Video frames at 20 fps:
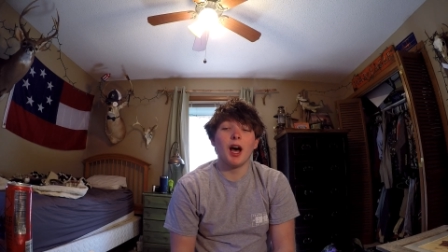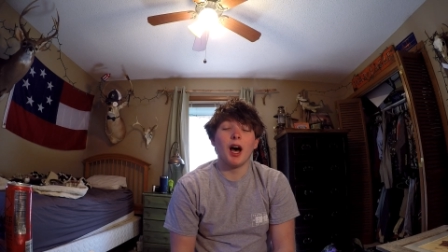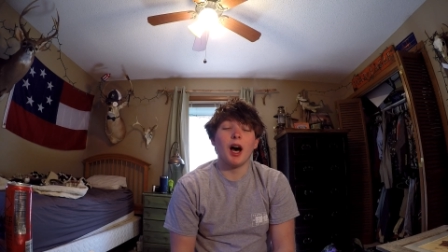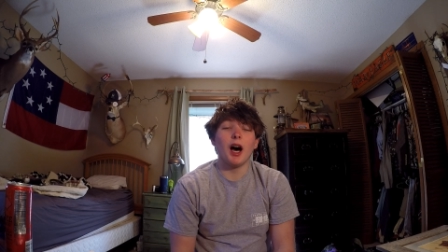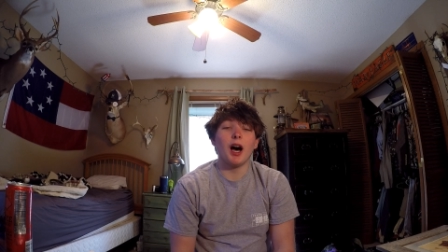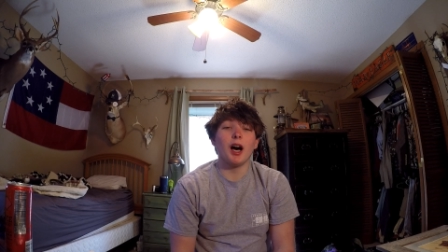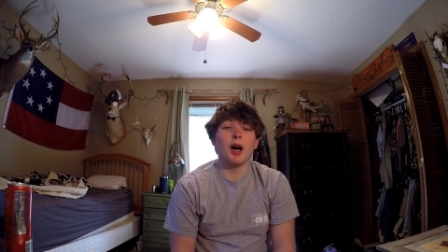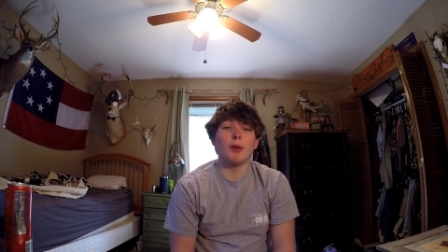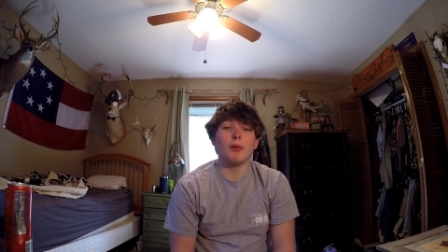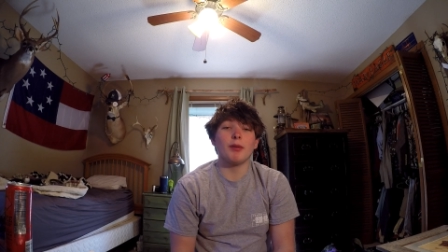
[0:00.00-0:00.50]

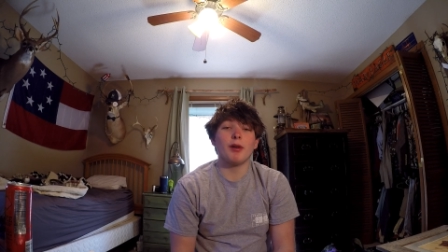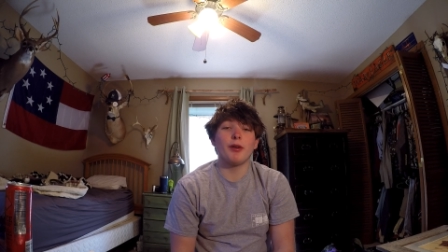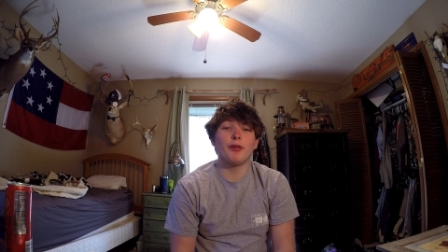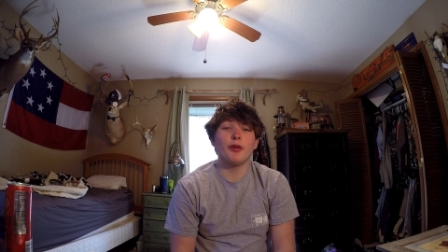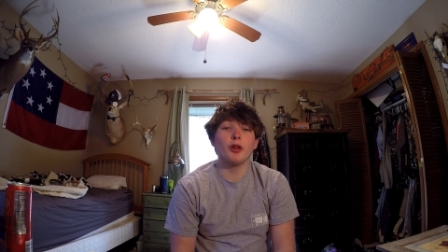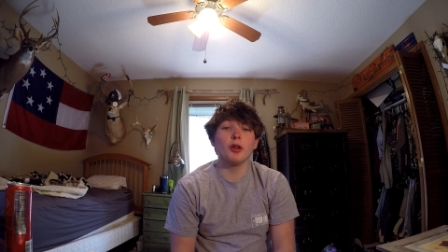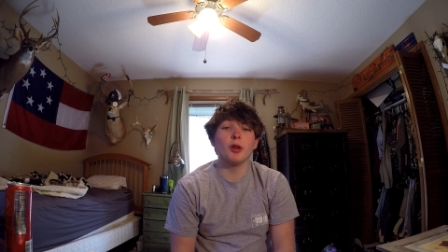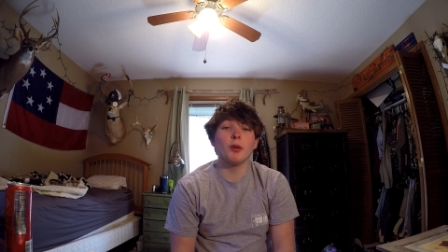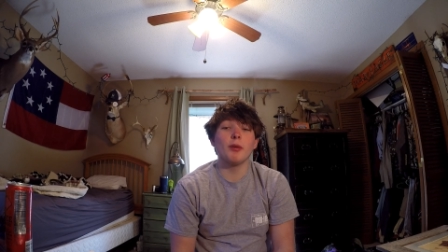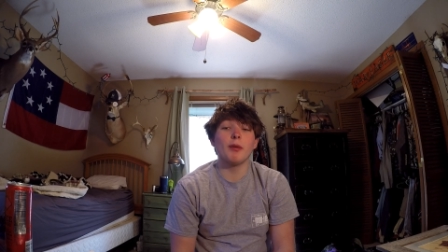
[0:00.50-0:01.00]
Um,
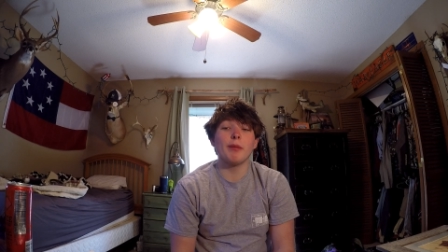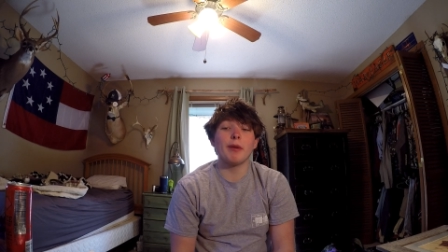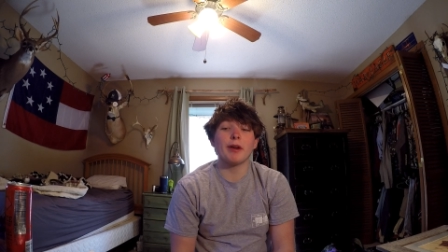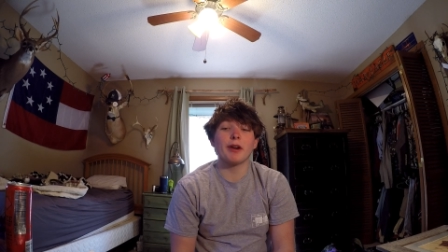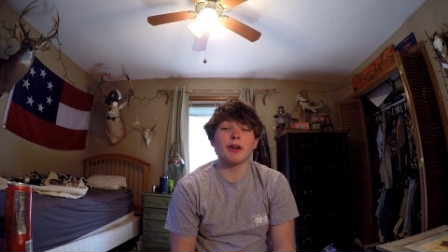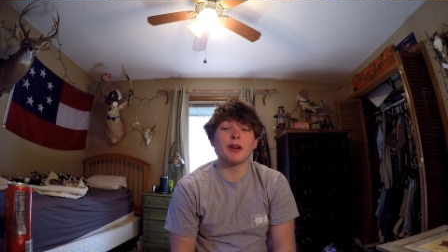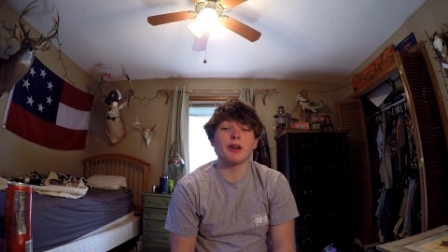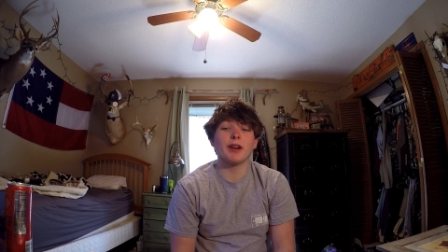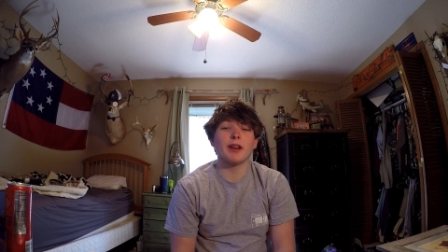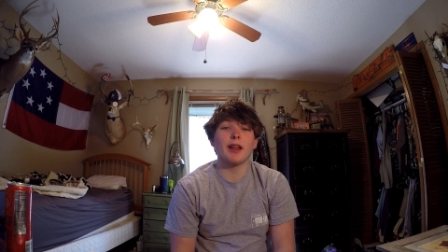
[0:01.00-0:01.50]
feel a little bit
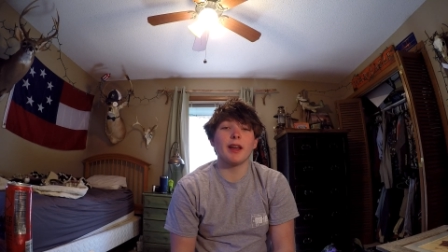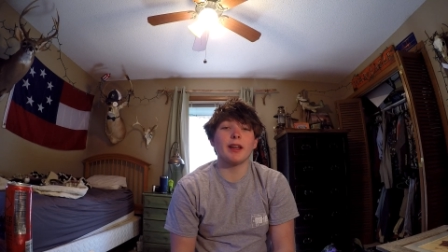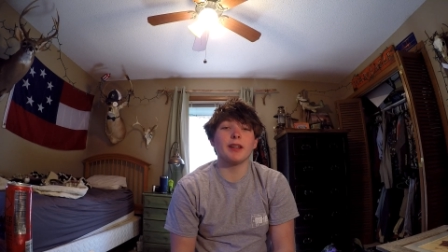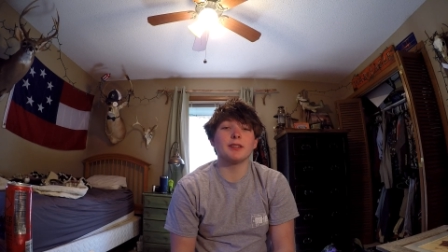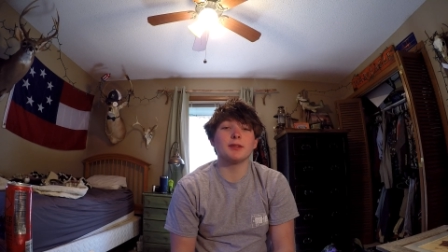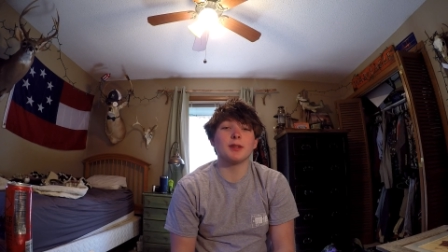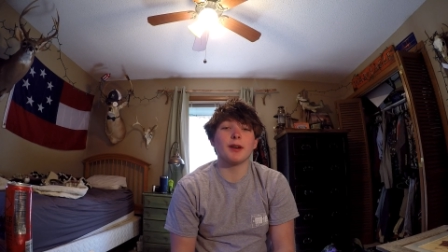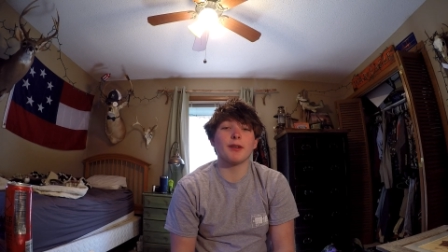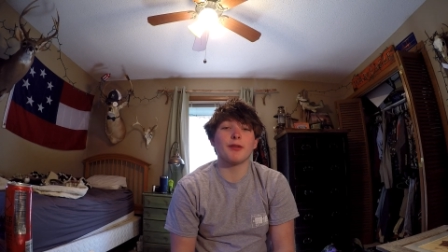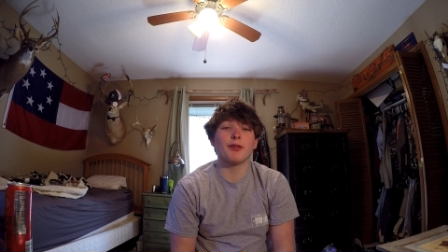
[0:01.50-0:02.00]
better today,
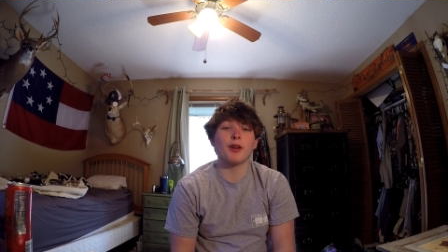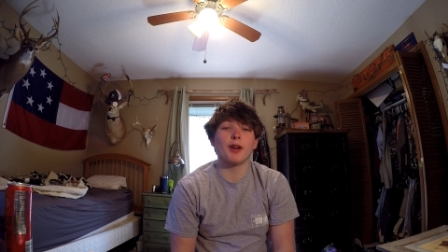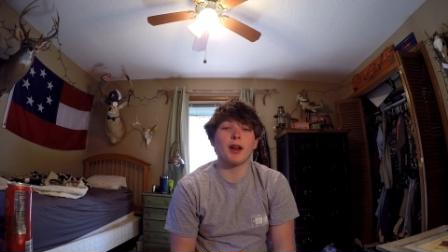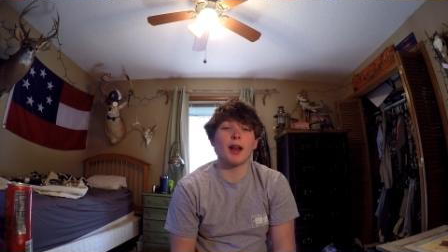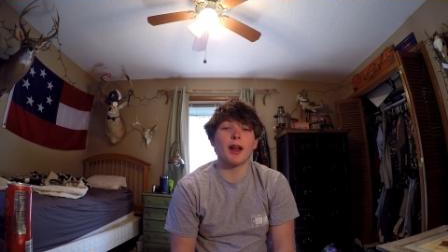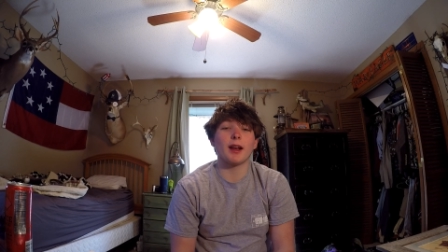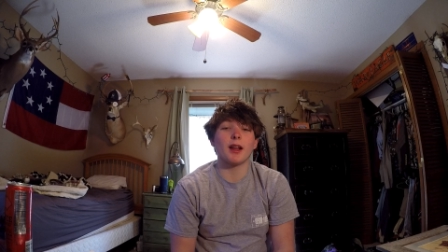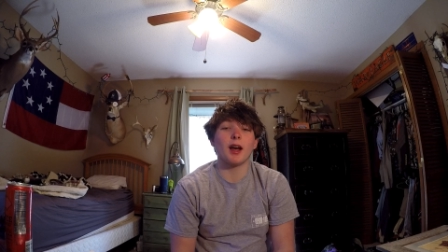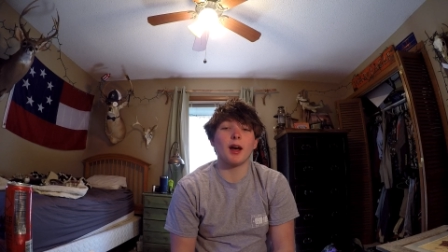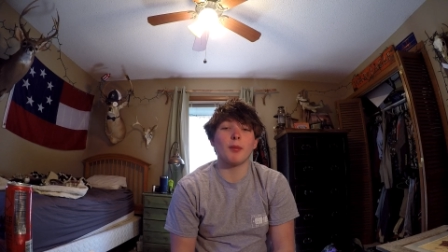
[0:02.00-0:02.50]
so I figured
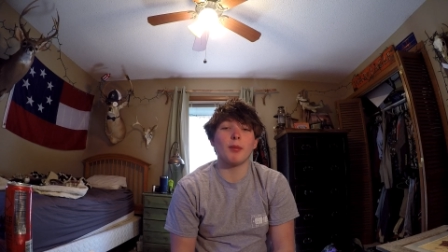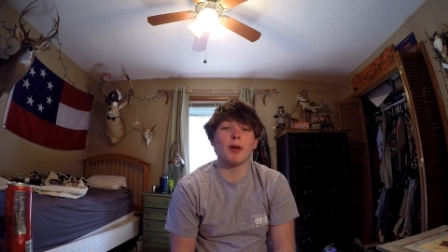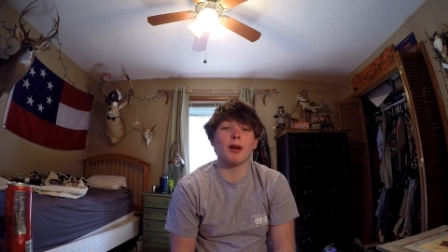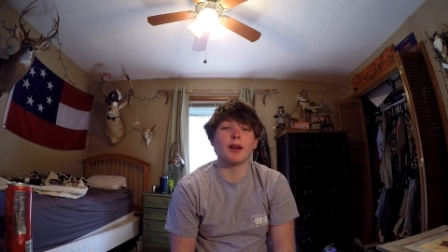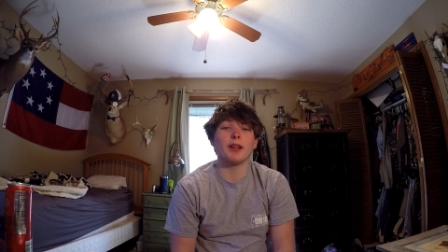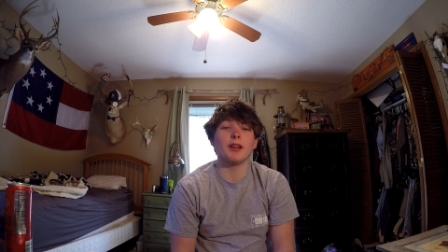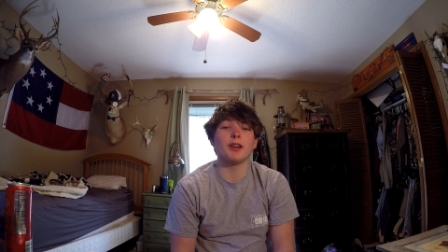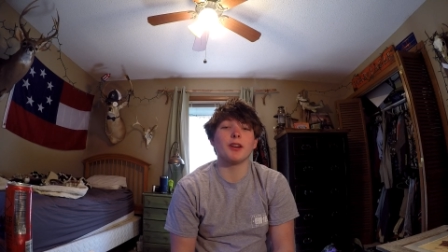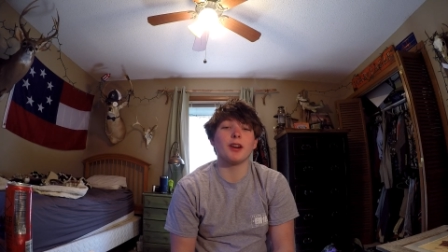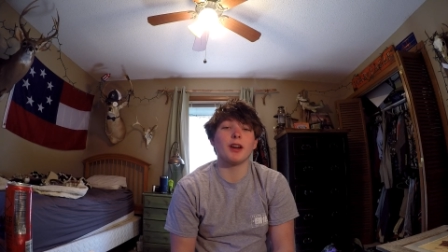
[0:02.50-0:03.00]
I'd hop on
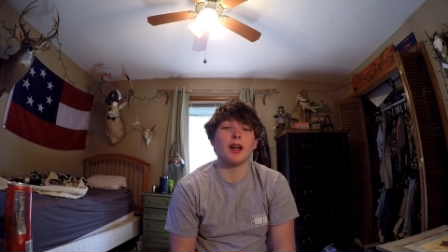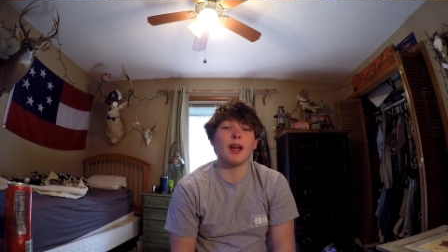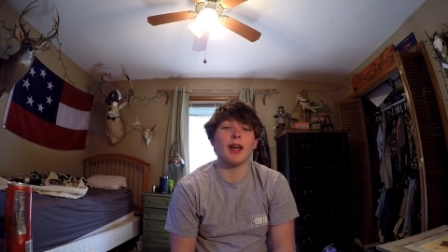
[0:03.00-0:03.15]
here